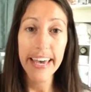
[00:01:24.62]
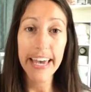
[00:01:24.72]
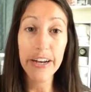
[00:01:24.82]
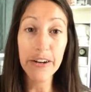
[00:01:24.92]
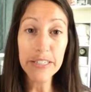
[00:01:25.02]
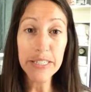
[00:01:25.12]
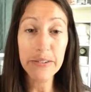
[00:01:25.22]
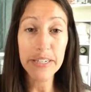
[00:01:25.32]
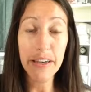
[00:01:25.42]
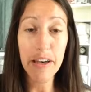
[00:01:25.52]
And also
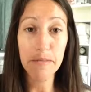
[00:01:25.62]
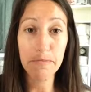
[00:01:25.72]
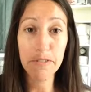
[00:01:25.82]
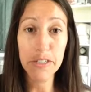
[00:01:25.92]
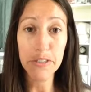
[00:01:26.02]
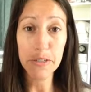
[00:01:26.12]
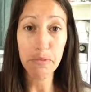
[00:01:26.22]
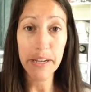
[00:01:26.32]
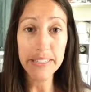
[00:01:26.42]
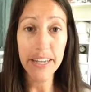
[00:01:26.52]
it'll help reduce
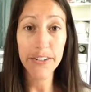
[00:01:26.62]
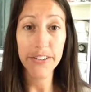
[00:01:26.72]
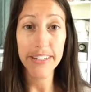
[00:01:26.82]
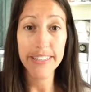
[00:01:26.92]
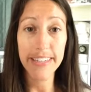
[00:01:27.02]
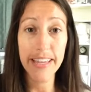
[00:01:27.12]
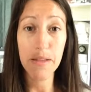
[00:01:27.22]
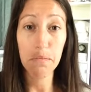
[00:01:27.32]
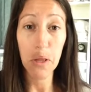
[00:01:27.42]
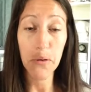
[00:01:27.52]
breast tenderness and
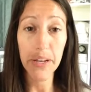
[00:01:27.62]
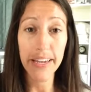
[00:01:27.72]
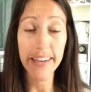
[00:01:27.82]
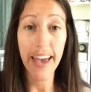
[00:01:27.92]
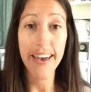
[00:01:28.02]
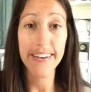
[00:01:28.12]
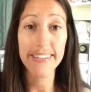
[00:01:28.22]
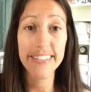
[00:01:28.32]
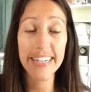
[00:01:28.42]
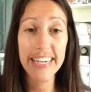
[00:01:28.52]
the bloating
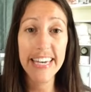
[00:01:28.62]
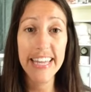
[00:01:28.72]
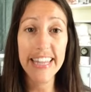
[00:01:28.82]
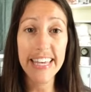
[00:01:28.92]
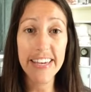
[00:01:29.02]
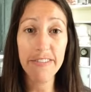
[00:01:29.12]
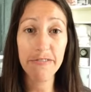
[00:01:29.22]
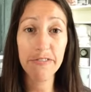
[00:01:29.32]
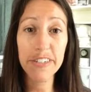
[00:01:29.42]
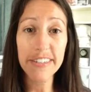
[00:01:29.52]
and the
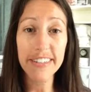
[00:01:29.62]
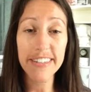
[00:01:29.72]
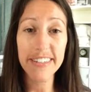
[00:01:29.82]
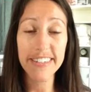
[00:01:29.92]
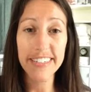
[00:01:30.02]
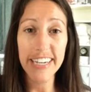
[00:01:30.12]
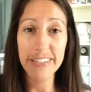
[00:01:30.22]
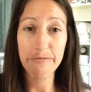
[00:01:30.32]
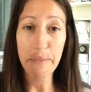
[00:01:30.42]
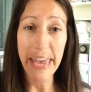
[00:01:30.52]
real kind
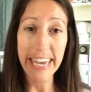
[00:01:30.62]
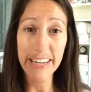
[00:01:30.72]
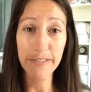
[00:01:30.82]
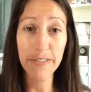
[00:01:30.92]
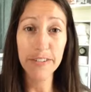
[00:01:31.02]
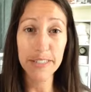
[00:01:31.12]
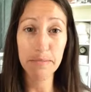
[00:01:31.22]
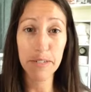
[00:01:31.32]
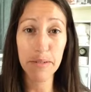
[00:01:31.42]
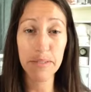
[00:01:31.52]
of painful
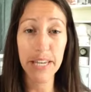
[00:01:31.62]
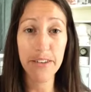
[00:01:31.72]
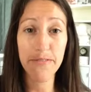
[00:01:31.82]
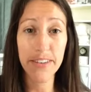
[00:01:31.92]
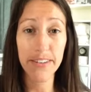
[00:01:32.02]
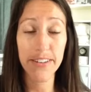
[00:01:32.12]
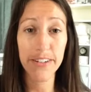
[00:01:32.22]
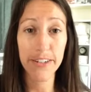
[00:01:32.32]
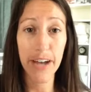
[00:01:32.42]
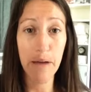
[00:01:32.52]
symptoms that you feel in
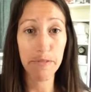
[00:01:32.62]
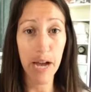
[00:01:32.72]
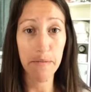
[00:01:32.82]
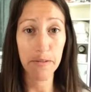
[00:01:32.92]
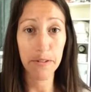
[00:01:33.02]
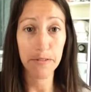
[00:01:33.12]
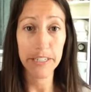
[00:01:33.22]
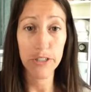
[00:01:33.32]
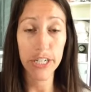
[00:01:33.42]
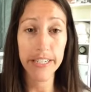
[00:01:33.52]
your abdominal
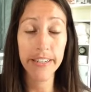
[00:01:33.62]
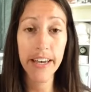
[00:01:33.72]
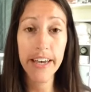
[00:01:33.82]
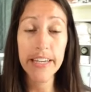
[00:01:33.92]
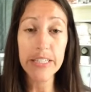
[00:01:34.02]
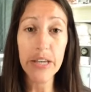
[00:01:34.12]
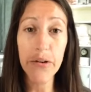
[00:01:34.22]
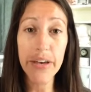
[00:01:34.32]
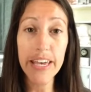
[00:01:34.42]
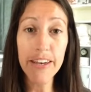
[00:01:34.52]
region.
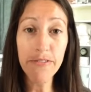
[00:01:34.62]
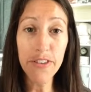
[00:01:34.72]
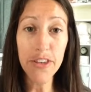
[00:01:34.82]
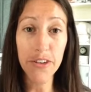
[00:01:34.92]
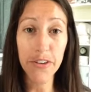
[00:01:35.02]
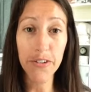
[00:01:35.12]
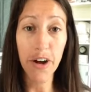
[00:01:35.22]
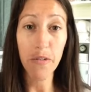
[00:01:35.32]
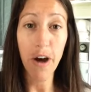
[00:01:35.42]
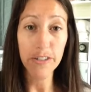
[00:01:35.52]
So if you
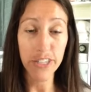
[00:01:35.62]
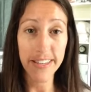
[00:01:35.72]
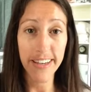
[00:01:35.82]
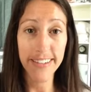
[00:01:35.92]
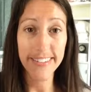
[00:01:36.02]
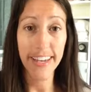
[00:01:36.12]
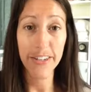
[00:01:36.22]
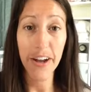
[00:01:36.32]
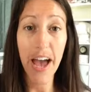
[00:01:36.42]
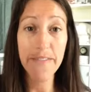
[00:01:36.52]
are watching this and
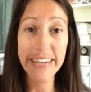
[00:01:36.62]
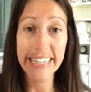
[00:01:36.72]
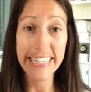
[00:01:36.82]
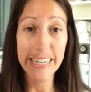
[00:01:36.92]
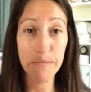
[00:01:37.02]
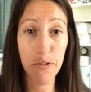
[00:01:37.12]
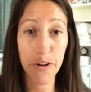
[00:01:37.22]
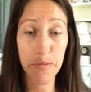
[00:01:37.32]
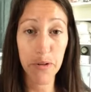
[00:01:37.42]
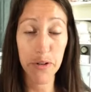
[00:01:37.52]
you're having any type of
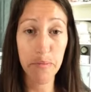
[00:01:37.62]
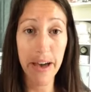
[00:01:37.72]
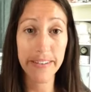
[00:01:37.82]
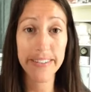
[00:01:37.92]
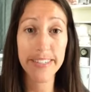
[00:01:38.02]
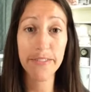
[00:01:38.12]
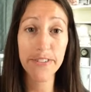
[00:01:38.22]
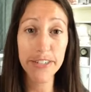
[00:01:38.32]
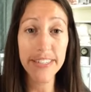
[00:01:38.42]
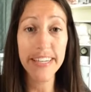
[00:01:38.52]
hormonal balance, the
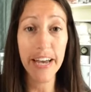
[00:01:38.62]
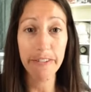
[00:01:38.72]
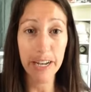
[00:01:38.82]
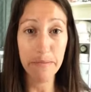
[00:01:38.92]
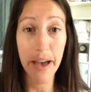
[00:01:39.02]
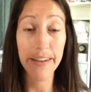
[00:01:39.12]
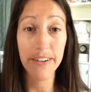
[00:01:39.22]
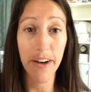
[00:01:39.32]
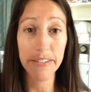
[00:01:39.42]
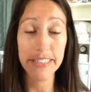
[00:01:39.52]
first thing I recommend
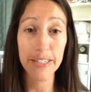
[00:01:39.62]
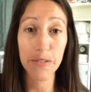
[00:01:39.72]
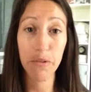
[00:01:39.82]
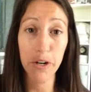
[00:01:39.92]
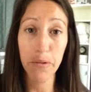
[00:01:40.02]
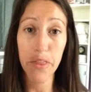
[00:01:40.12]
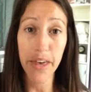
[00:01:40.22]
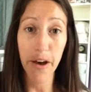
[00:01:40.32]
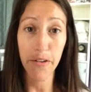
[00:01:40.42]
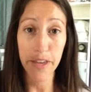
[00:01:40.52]
obviously is work with a
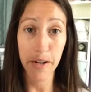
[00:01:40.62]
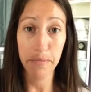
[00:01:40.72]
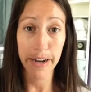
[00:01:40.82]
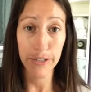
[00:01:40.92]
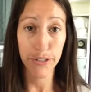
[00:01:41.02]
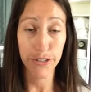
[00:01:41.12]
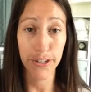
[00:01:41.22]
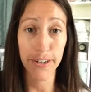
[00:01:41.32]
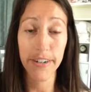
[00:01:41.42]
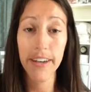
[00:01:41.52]
healthcare
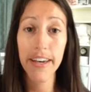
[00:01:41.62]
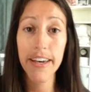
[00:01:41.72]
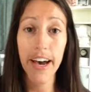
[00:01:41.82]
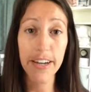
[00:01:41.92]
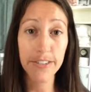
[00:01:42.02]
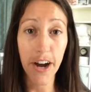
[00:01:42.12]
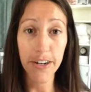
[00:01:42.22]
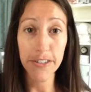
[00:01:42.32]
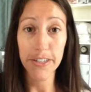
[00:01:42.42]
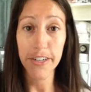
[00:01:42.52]
practitioner, a
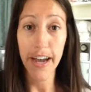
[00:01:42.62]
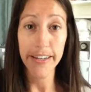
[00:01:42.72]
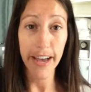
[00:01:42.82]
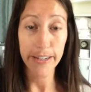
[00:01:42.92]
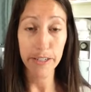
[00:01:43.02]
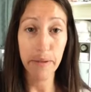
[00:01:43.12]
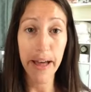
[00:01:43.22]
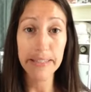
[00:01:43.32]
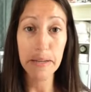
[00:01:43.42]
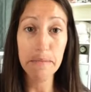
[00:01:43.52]
doctor, a
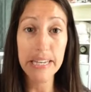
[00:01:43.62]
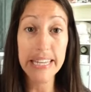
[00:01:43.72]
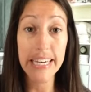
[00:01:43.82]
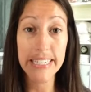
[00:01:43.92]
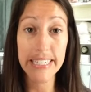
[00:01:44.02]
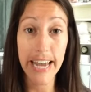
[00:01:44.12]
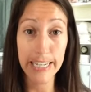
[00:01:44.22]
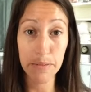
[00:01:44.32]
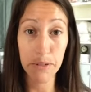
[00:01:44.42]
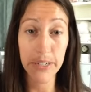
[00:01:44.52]
naturopath, somebody that is an
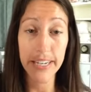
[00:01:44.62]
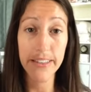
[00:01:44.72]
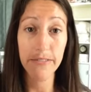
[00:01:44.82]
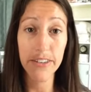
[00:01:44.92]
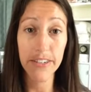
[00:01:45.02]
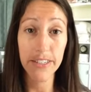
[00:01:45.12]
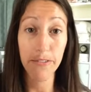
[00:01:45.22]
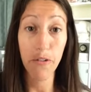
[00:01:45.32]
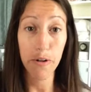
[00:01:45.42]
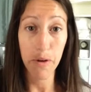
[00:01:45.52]
expert in the field of
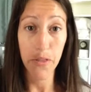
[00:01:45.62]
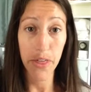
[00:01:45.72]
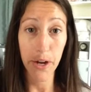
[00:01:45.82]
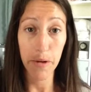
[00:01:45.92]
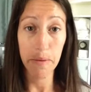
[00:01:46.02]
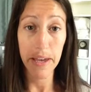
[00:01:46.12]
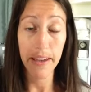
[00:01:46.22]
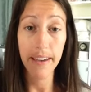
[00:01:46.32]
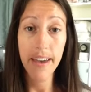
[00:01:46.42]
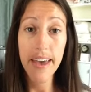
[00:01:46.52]
hormone
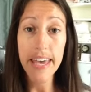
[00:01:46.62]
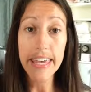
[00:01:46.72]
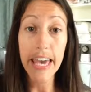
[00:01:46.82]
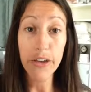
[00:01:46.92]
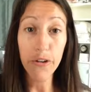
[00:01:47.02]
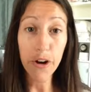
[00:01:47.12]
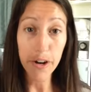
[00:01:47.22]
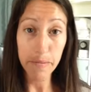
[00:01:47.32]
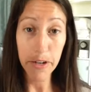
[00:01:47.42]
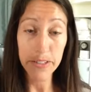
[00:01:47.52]
therapy. Get your
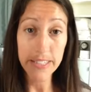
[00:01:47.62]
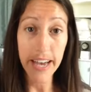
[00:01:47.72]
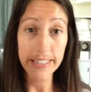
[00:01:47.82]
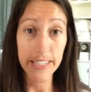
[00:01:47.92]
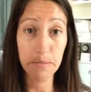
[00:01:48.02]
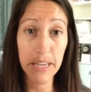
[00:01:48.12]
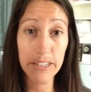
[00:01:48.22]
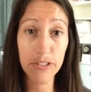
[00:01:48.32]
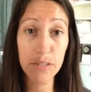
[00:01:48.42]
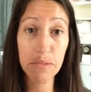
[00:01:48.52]
hormones tested
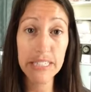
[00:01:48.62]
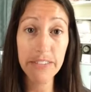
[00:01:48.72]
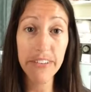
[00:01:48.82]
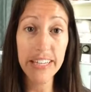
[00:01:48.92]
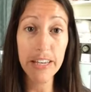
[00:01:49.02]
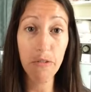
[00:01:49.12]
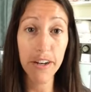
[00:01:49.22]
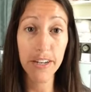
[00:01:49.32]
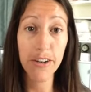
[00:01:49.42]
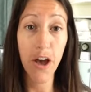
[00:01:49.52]
because you specifically
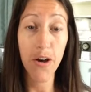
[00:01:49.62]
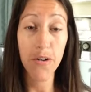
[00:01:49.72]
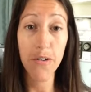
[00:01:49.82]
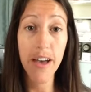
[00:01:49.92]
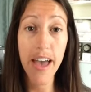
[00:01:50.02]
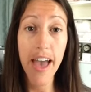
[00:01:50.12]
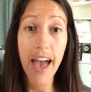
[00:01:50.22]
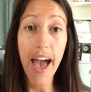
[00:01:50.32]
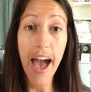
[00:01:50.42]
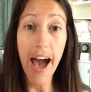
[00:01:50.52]
want to know
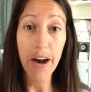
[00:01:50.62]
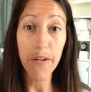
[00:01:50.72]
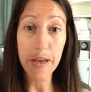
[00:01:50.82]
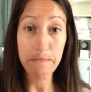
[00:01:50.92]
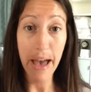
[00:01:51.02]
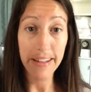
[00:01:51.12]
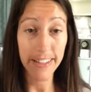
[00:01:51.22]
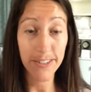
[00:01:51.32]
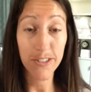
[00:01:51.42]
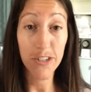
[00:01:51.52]
how
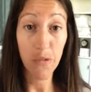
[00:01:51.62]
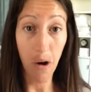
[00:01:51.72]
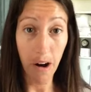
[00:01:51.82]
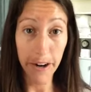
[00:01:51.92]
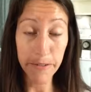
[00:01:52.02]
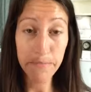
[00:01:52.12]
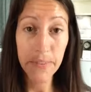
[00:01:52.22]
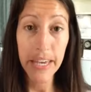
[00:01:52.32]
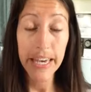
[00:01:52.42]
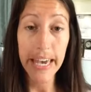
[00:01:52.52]
imbalanced you are.
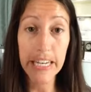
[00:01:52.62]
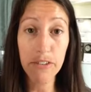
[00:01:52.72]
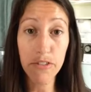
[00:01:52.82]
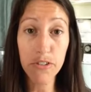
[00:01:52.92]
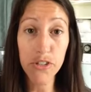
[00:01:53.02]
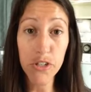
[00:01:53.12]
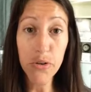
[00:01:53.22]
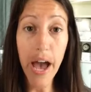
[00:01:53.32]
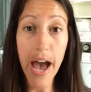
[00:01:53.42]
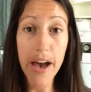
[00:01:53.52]
And if you do
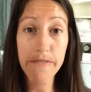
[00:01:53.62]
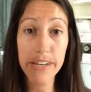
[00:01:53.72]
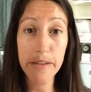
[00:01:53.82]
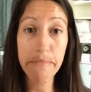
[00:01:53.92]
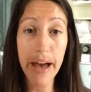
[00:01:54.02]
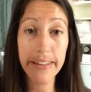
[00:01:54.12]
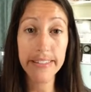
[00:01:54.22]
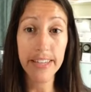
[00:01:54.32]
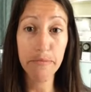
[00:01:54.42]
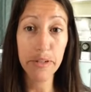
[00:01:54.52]
have an
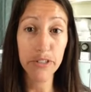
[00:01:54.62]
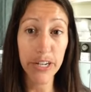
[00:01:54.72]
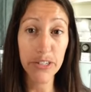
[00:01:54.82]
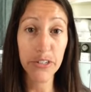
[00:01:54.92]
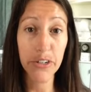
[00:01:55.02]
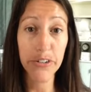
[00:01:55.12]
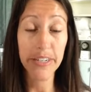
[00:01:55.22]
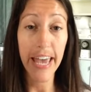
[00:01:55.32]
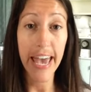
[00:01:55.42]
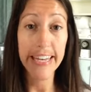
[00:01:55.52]
imbalance of
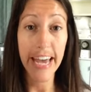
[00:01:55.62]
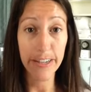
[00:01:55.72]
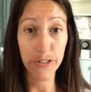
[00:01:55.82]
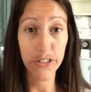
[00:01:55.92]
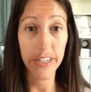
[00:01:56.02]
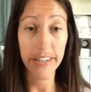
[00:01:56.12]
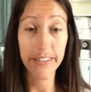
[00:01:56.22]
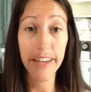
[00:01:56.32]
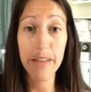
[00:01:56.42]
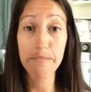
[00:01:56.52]
progesterone and
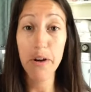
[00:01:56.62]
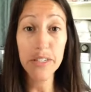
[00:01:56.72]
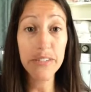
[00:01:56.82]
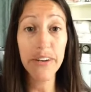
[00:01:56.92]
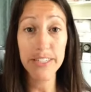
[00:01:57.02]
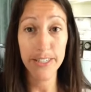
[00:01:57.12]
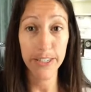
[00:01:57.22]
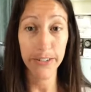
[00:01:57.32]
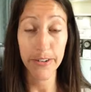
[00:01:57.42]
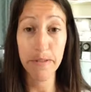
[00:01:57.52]
estrogen, and most of us
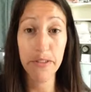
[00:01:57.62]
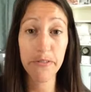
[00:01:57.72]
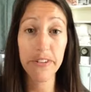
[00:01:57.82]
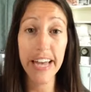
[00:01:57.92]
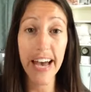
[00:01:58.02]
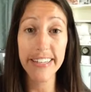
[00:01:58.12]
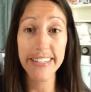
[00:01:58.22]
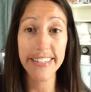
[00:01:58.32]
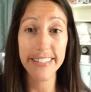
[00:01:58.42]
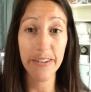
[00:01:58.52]
do, I mean, the
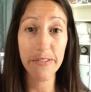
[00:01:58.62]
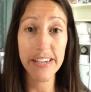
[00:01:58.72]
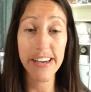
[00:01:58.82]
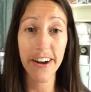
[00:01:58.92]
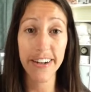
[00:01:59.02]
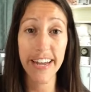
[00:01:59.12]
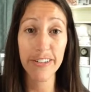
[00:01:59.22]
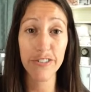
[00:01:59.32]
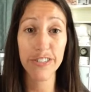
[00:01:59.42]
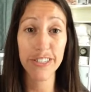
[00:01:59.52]
reality is that we are an
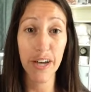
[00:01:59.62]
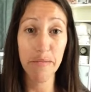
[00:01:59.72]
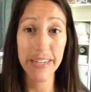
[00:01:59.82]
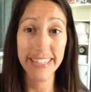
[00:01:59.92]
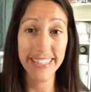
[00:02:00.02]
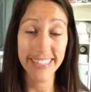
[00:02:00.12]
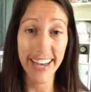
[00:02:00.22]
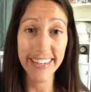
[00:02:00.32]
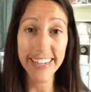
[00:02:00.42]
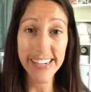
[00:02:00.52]
estrogen dominant
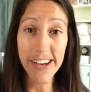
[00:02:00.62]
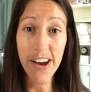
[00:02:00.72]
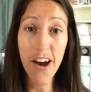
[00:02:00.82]
society.